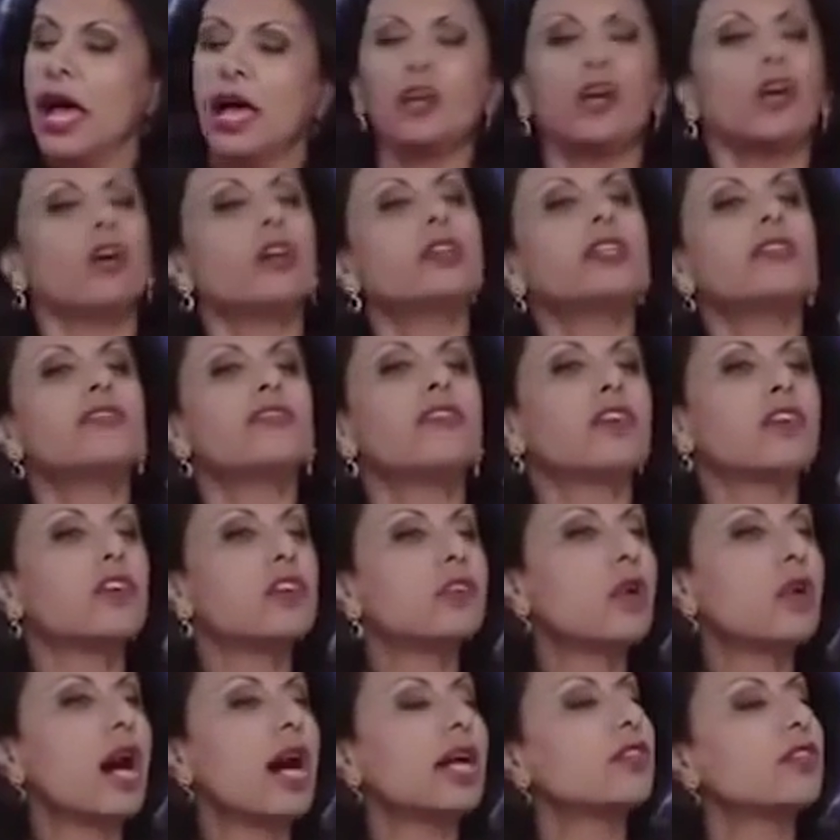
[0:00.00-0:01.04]
In order for
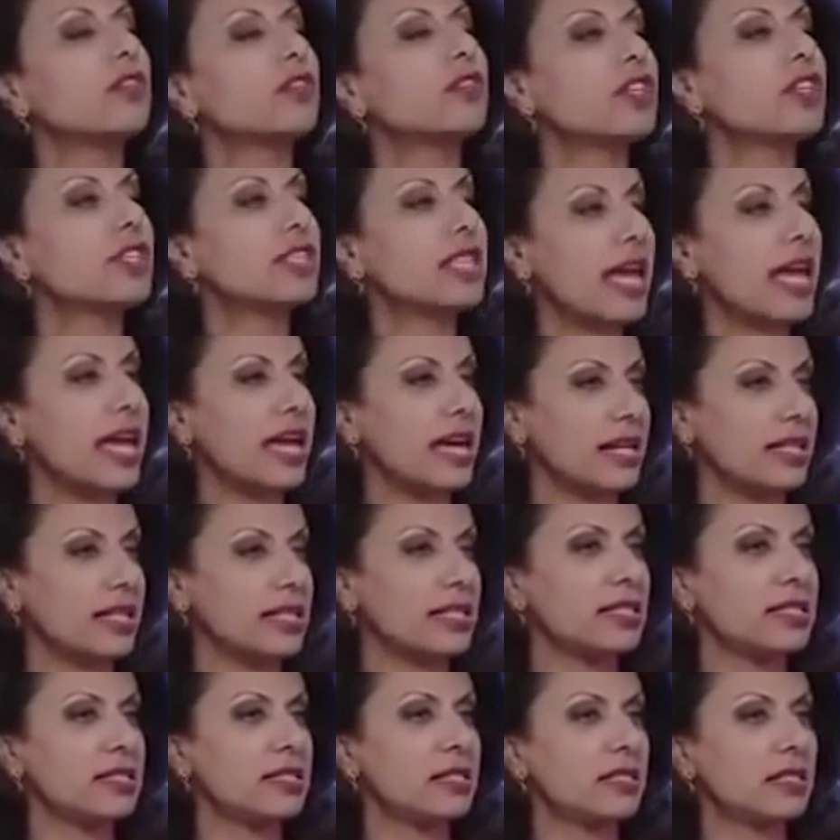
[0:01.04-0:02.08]
you to
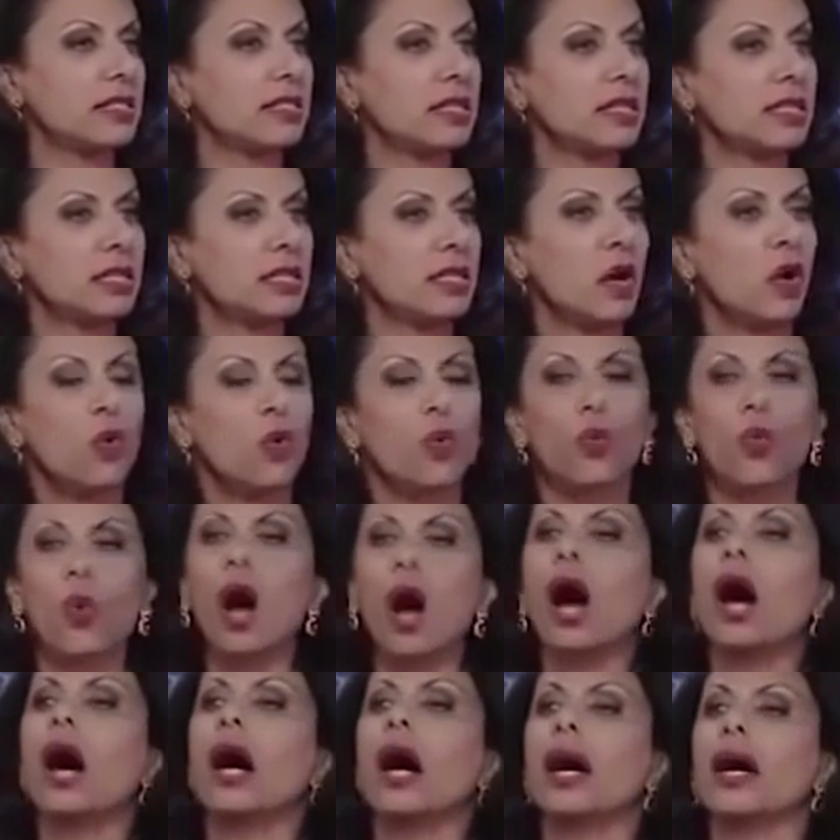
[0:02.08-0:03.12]
understand
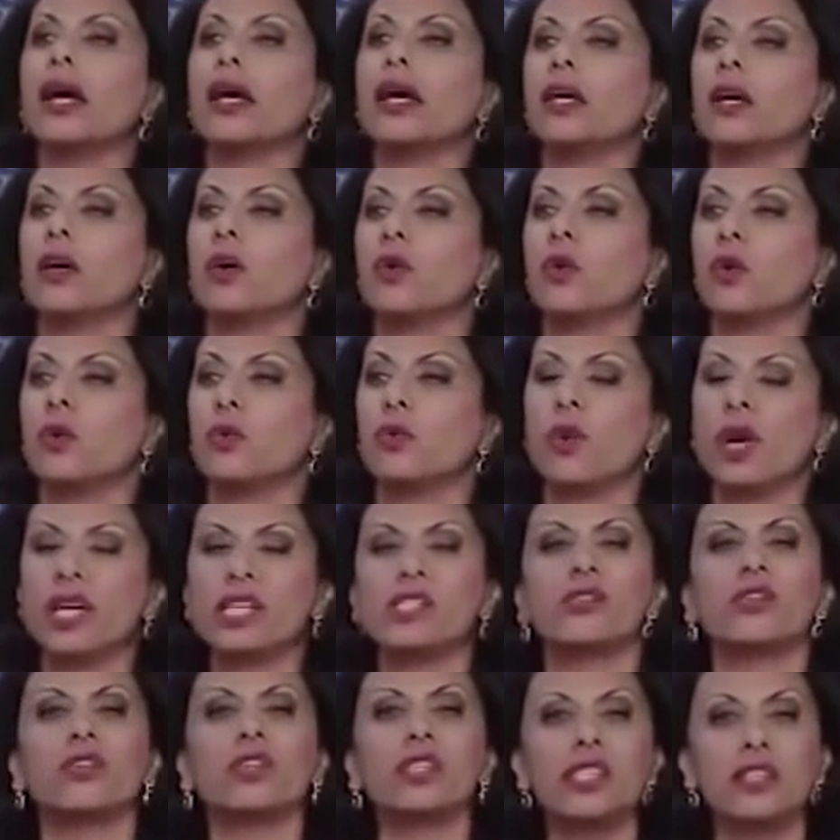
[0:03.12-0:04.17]
why
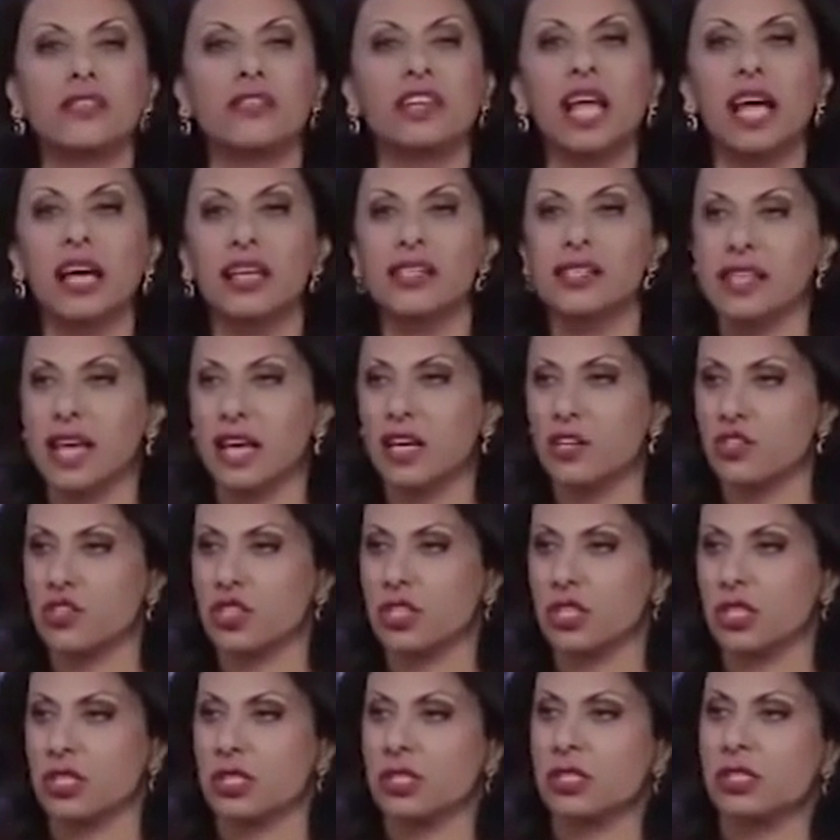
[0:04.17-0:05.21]
Western
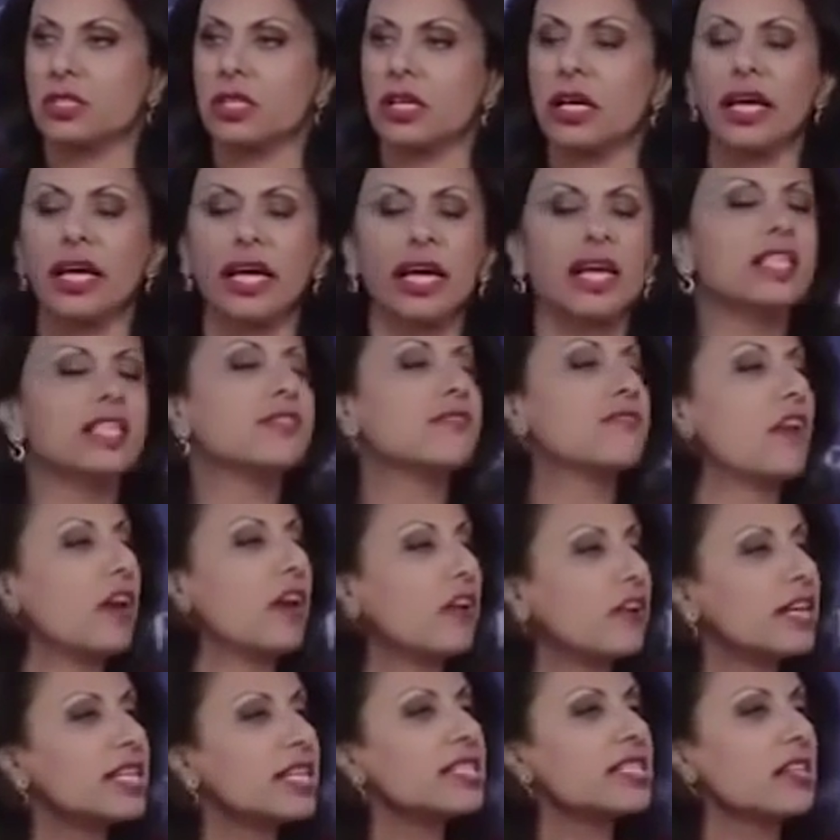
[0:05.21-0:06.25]
civilization is
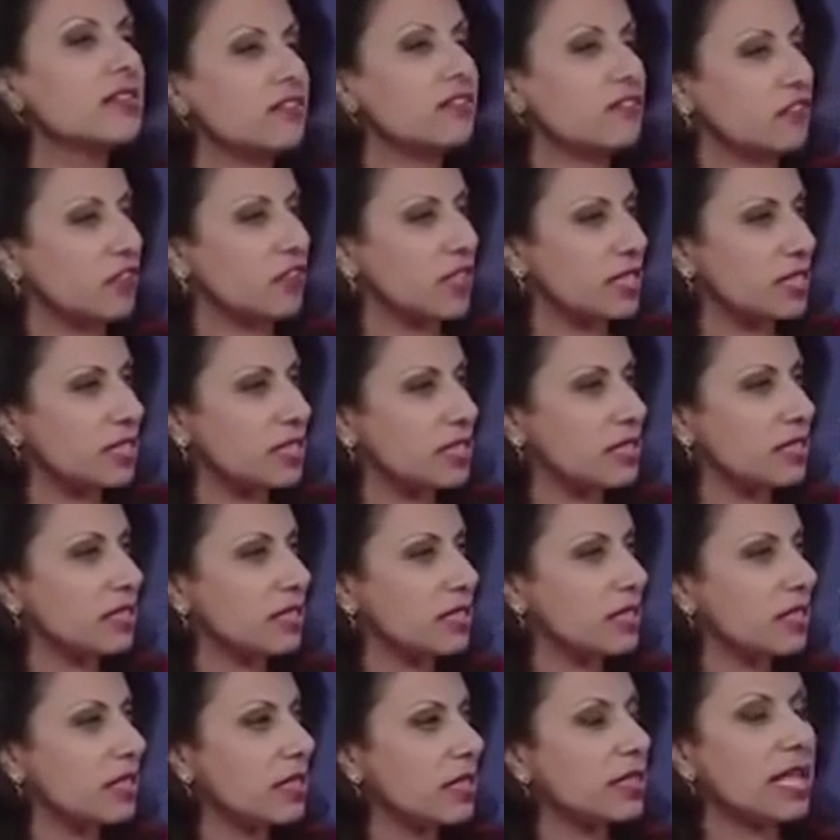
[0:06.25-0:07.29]
very different
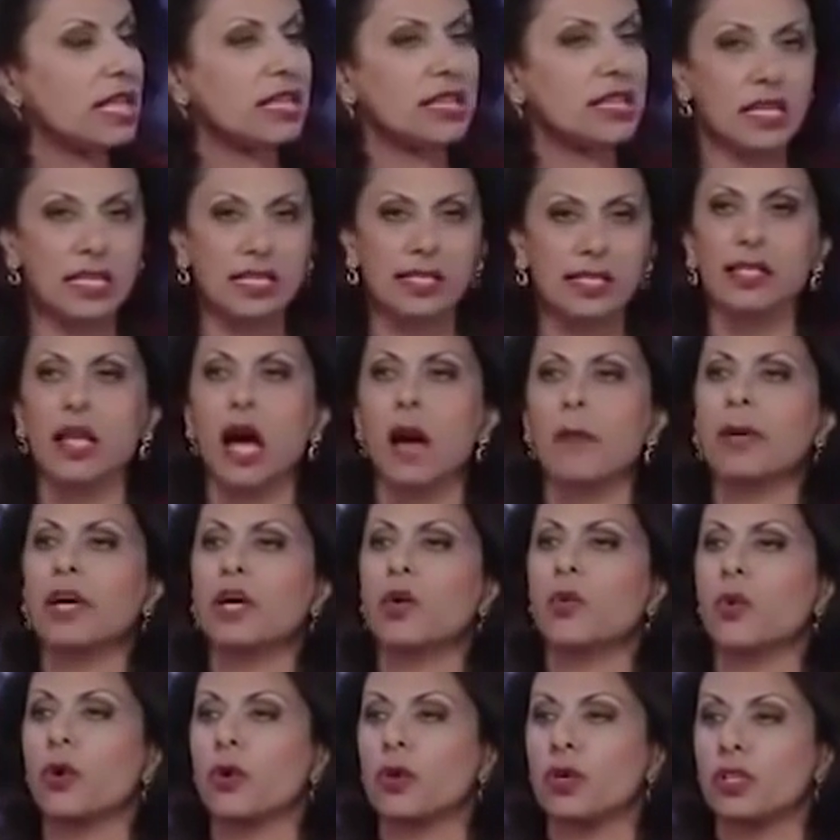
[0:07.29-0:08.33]
than the
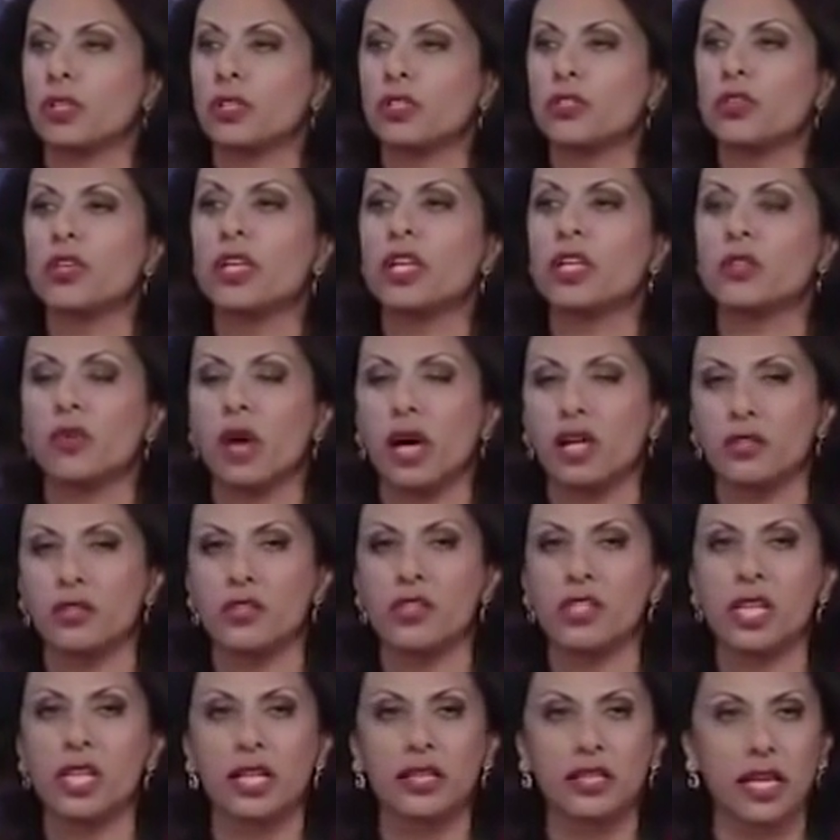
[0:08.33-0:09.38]
Islamic world, you need to
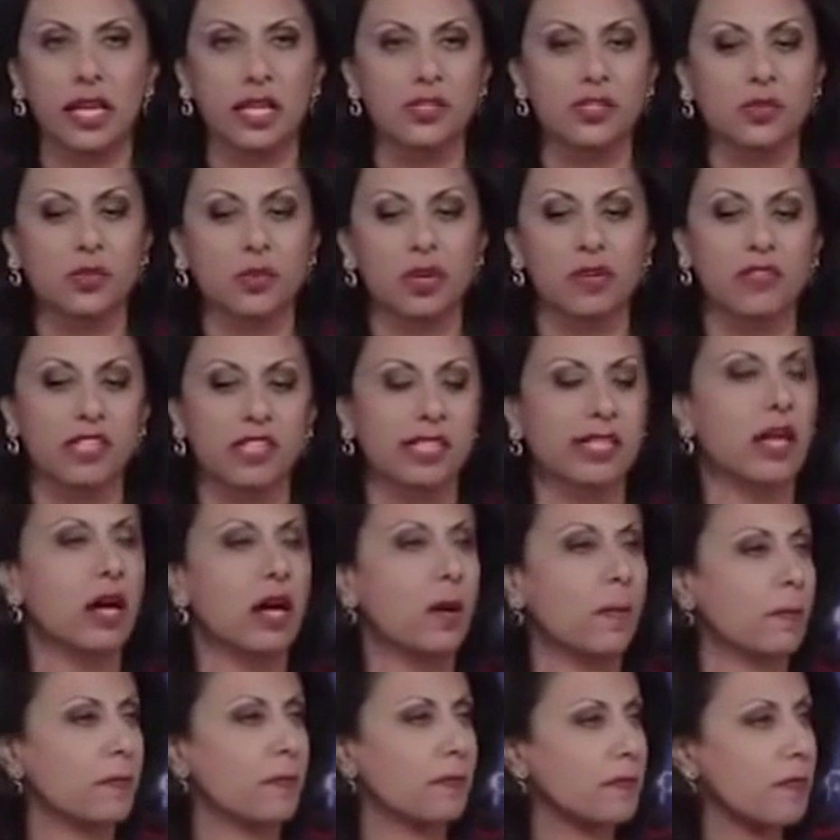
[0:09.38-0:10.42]
understand the history of
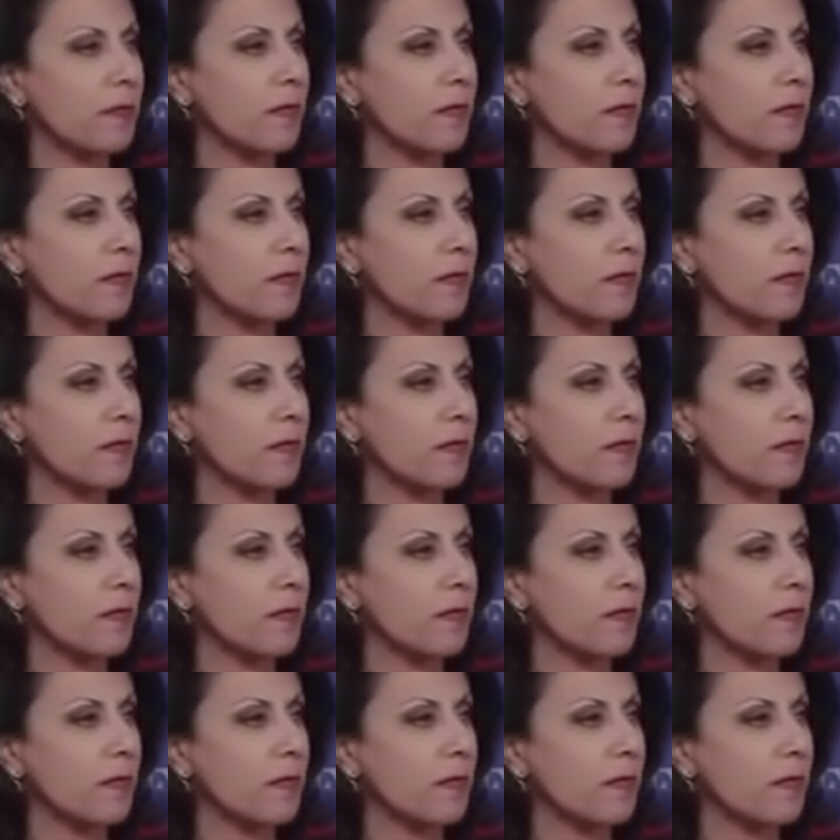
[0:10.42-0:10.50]
Islam.